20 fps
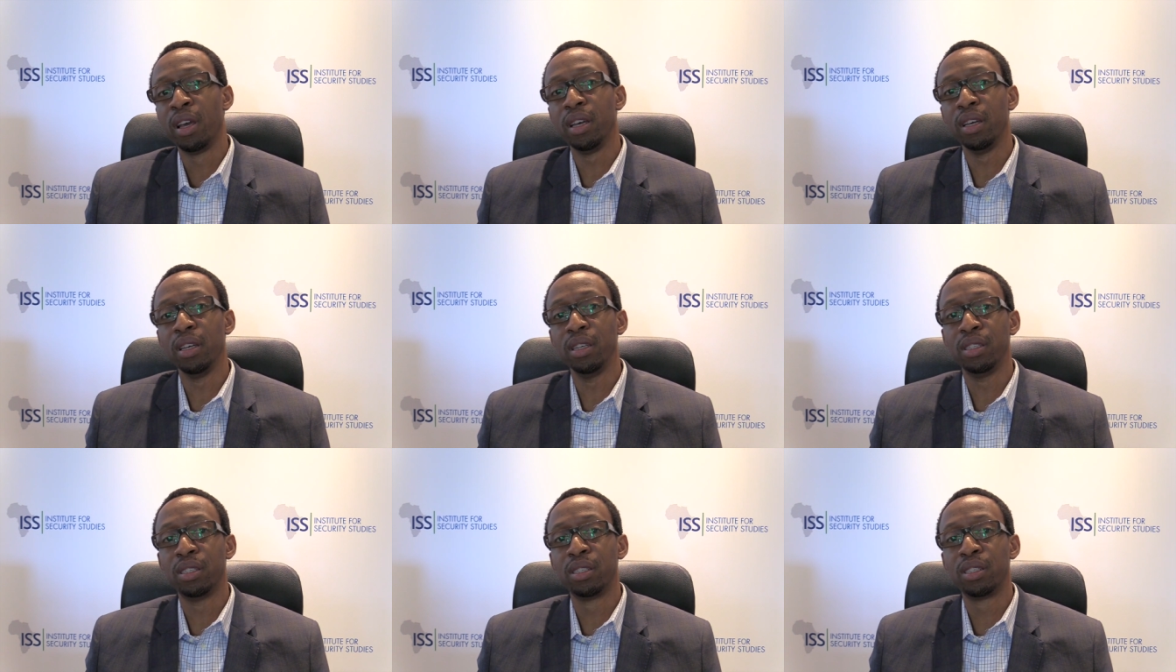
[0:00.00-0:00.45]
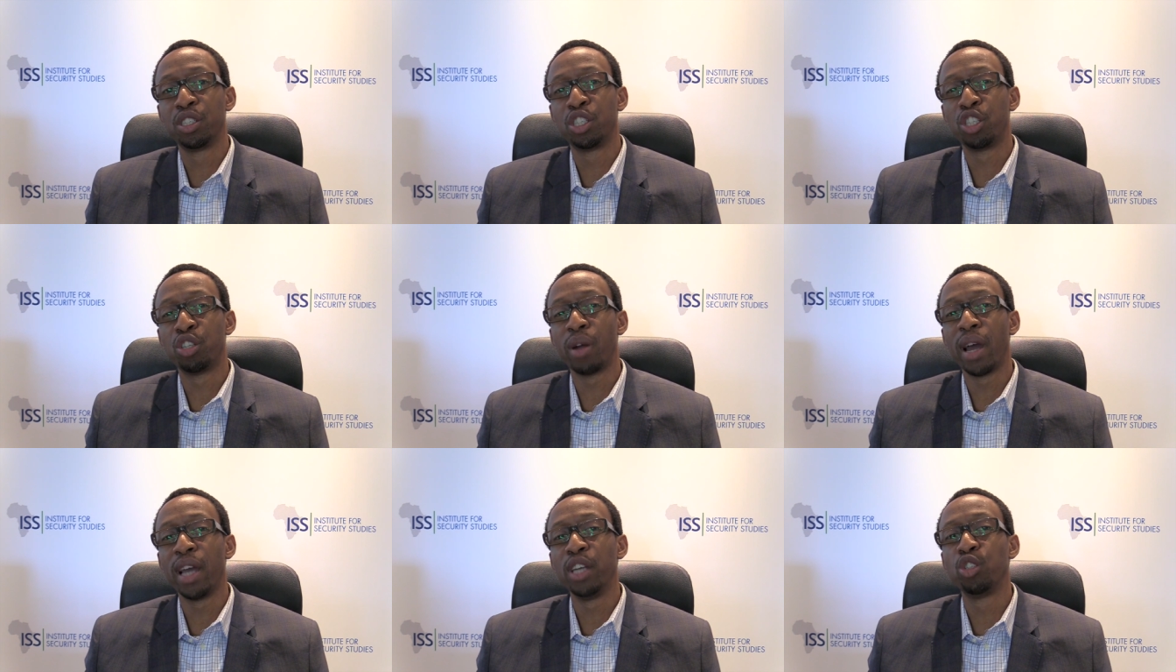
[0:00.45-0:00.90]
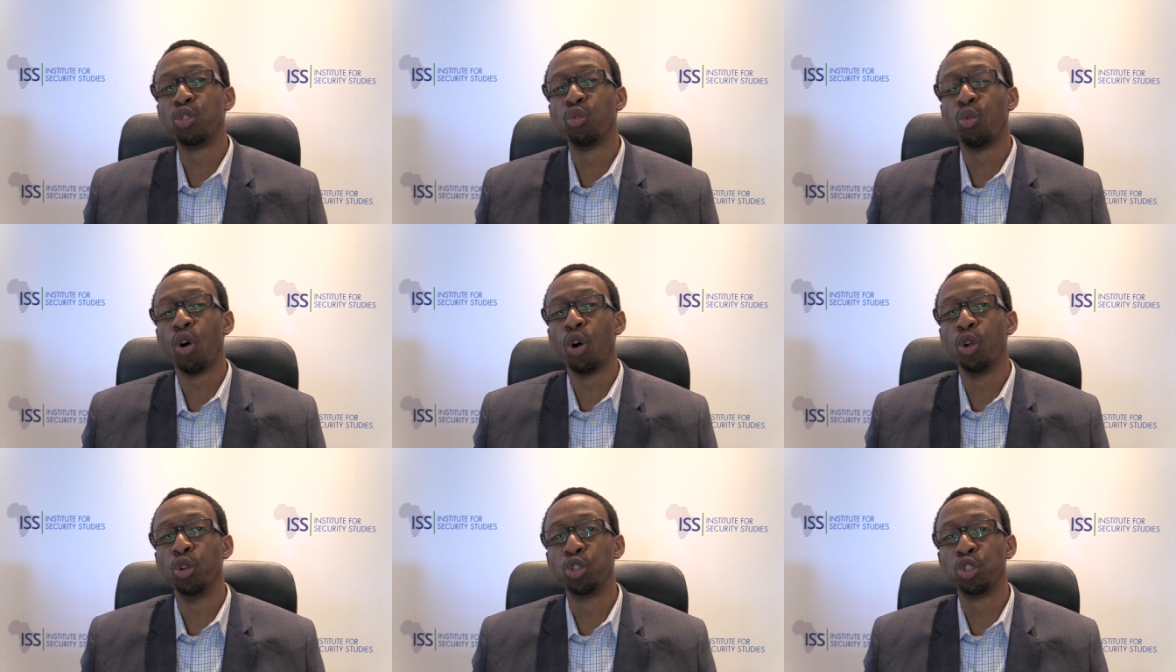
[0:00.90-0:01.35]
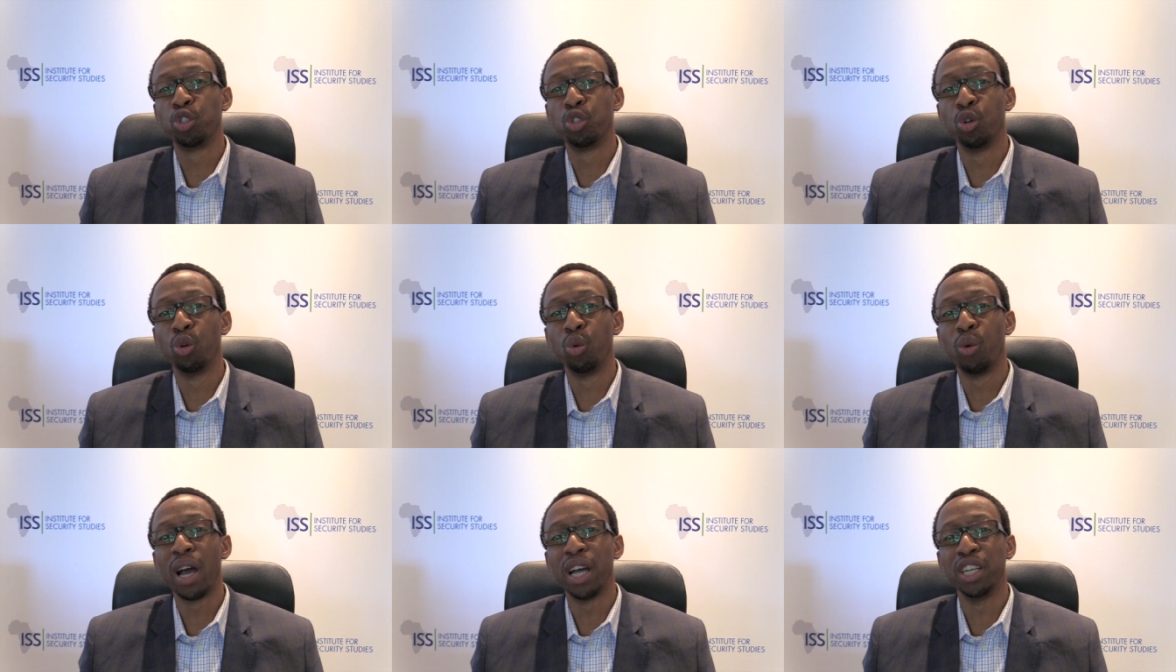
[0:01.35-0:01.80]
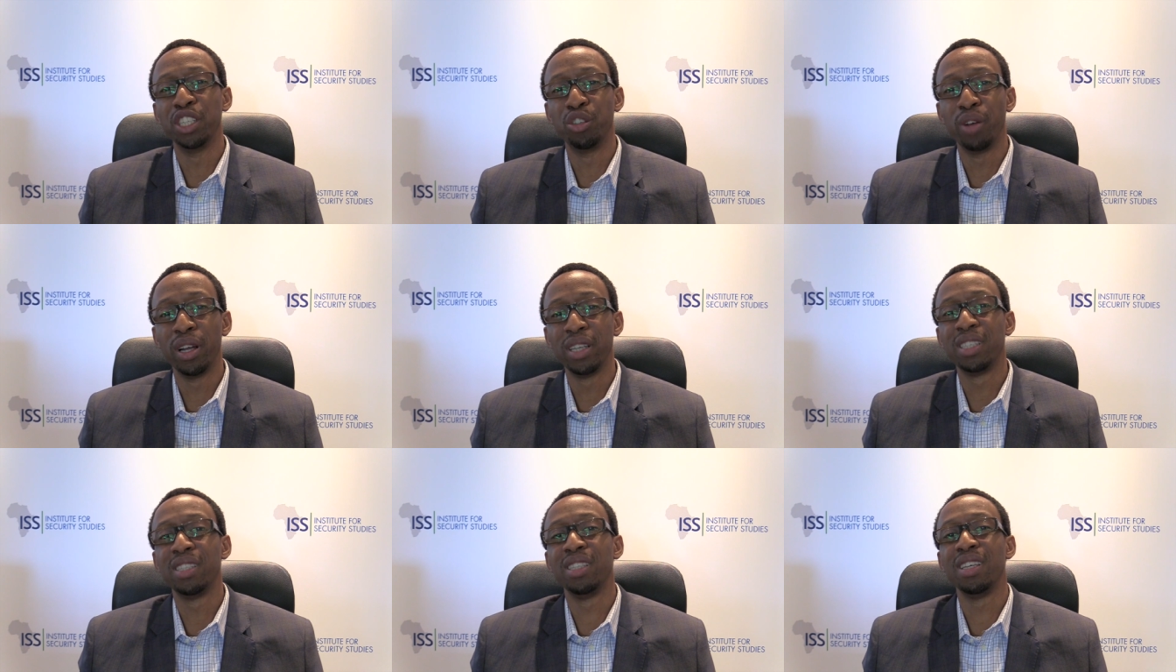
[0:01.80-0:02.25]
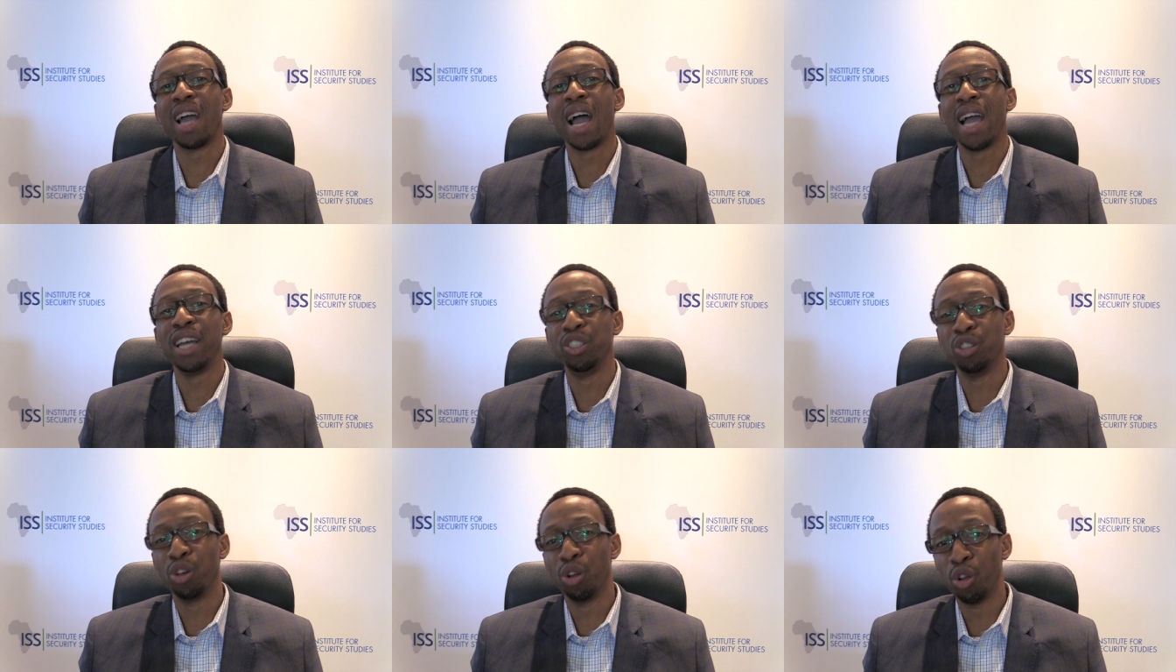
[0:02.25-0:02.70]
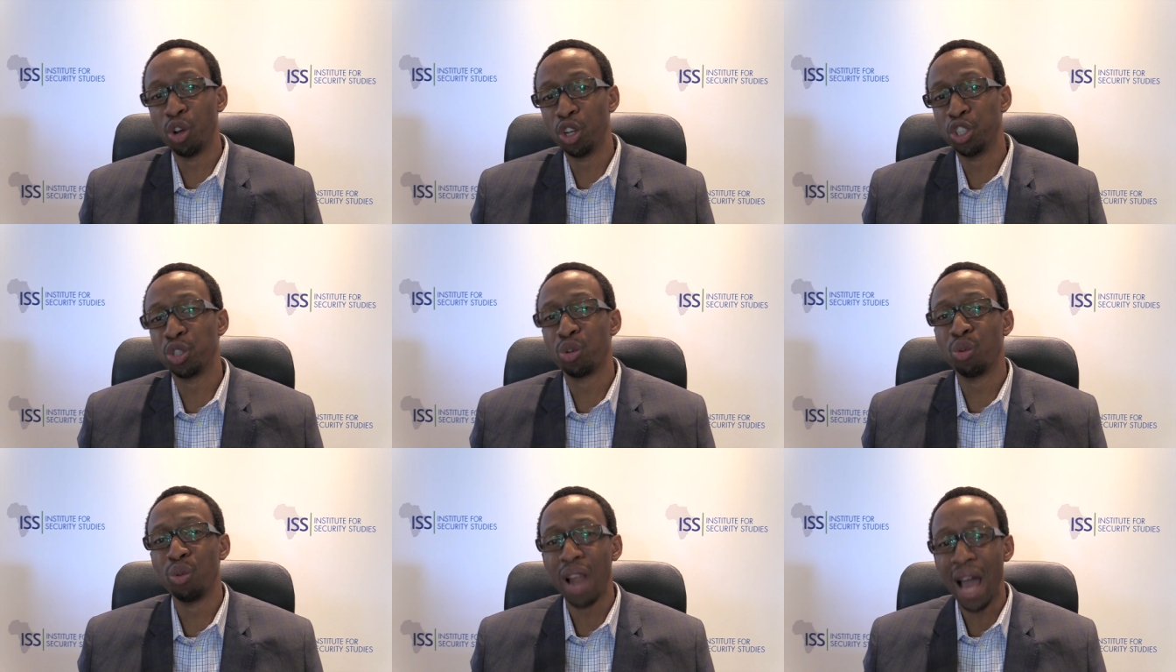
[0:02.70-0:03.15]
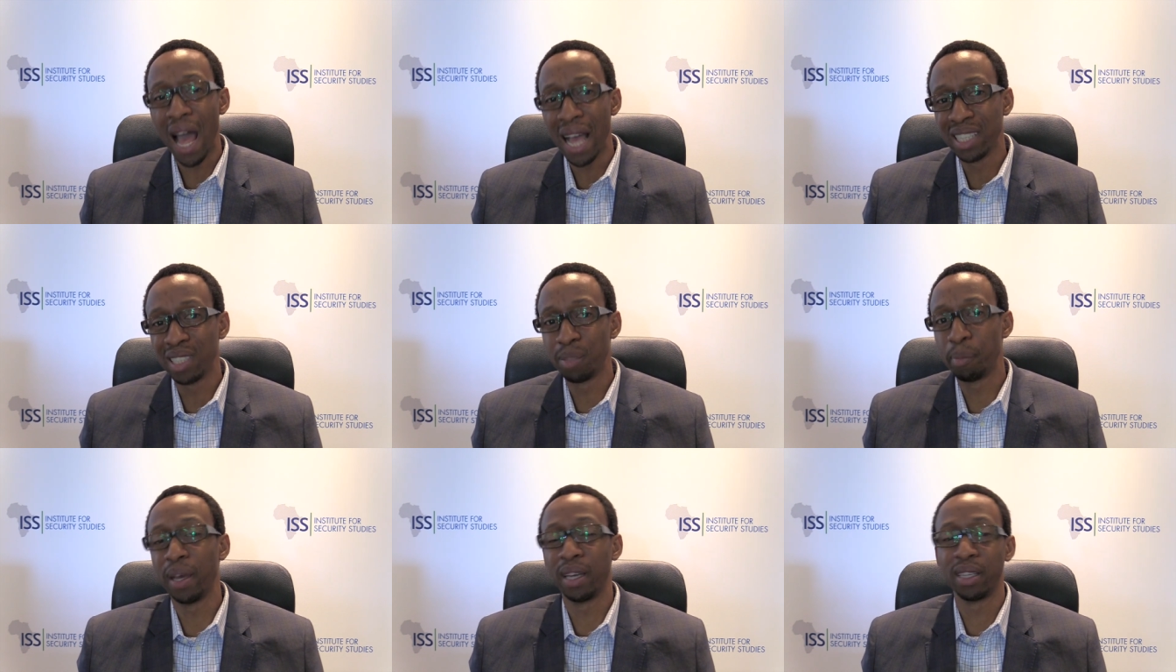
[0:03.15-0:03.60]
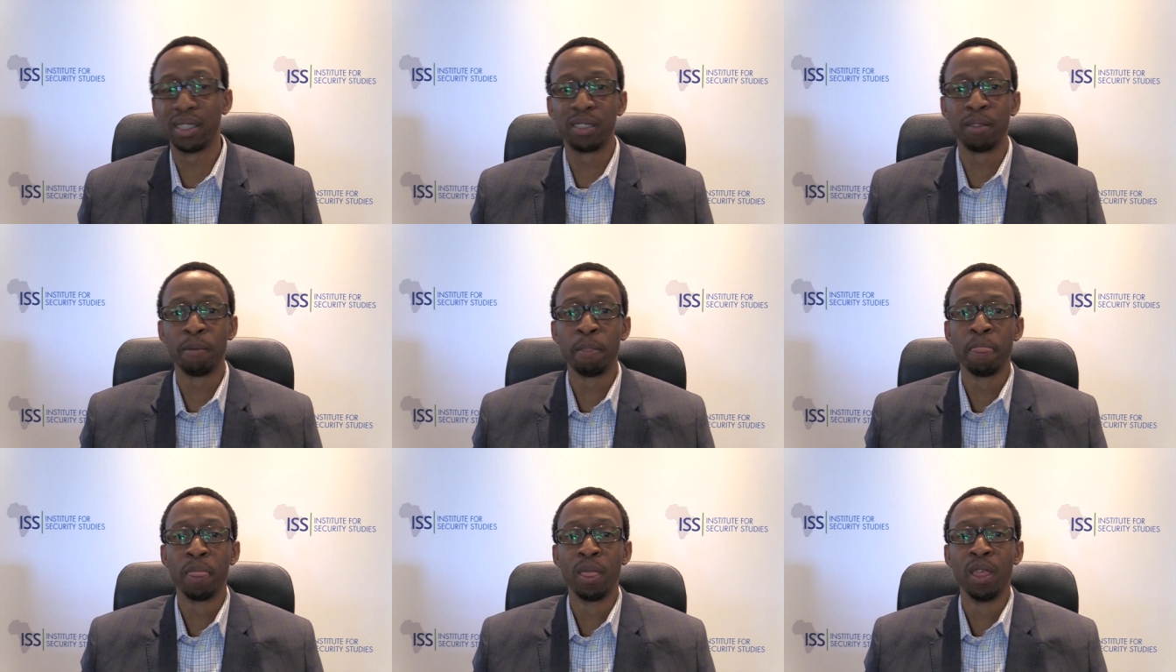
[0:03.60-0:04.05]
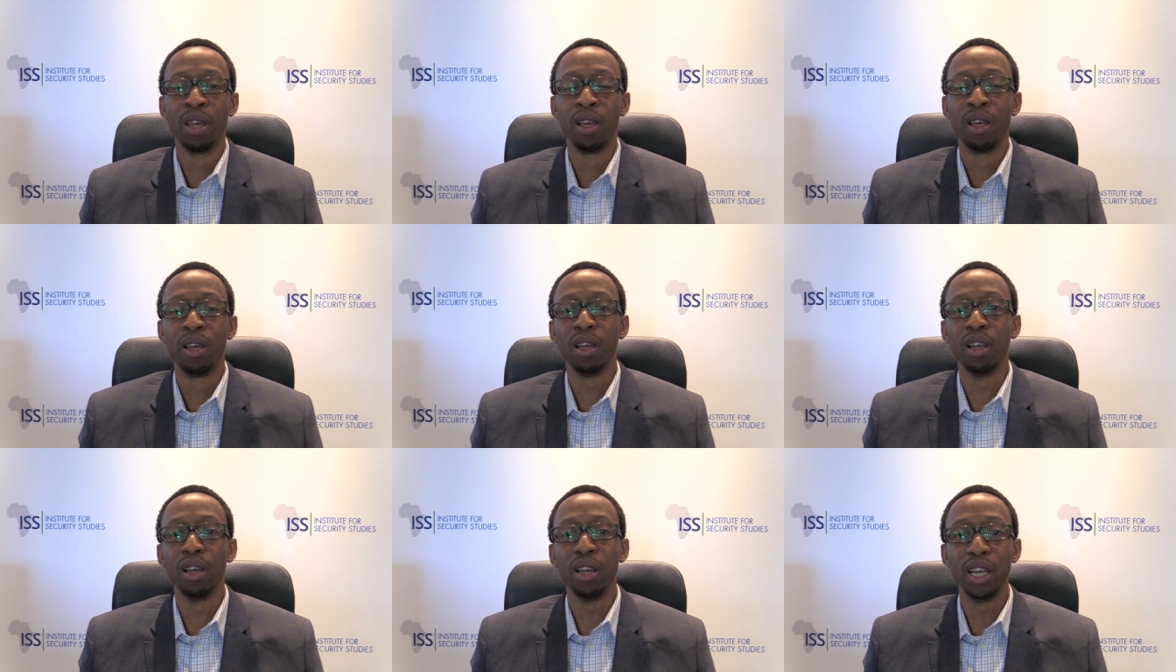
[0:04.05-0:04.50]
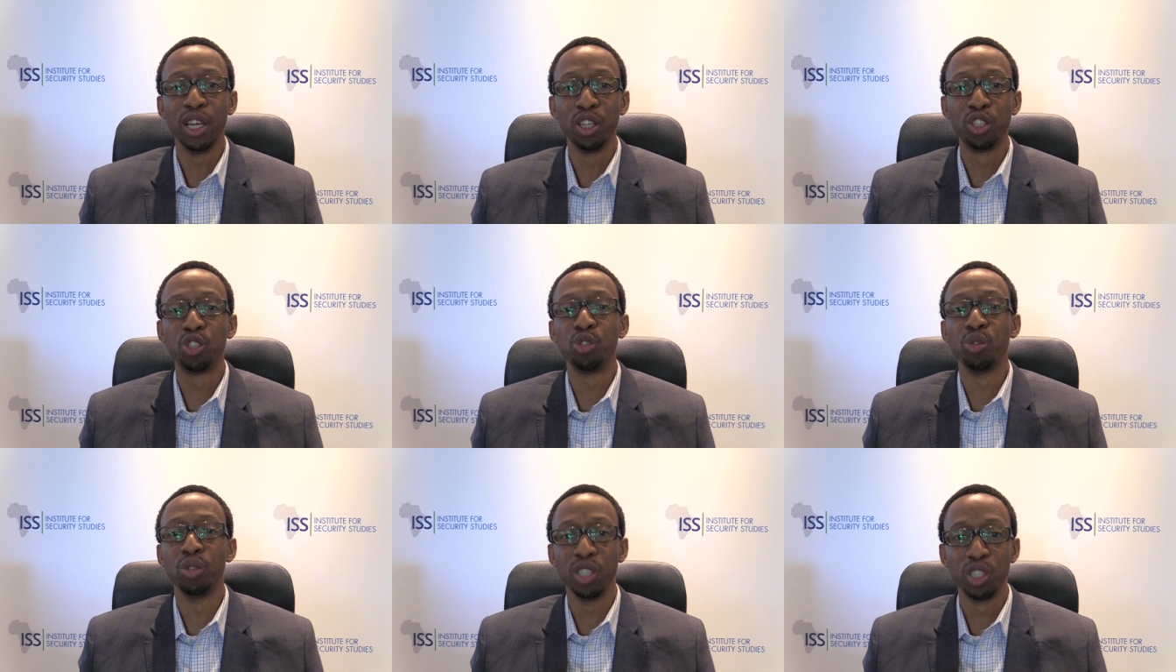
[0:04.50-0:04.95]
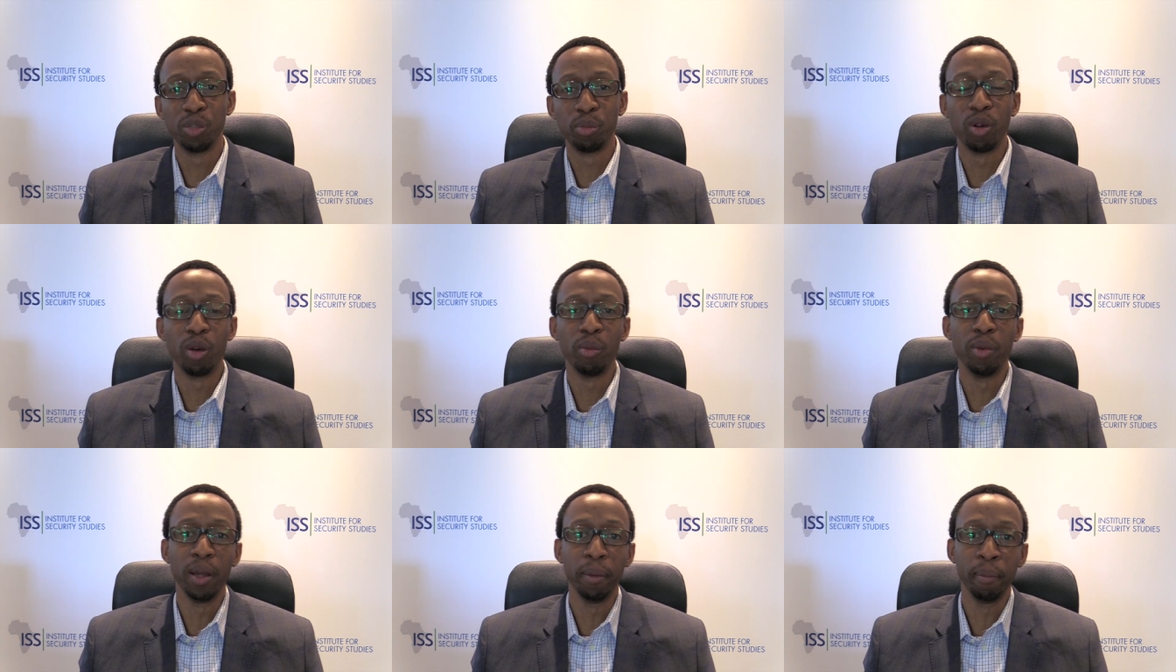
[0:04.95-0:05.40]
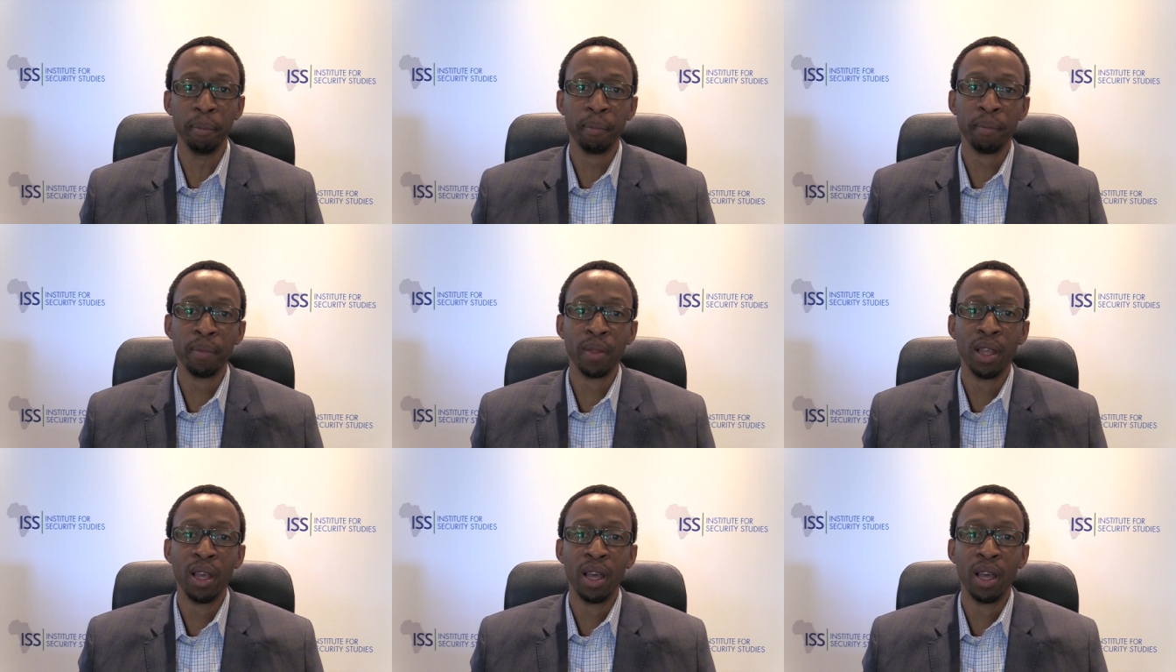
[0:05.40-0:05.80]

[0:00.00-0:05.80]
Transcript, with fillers: is trying to also address the ideological aspect linked to this problem.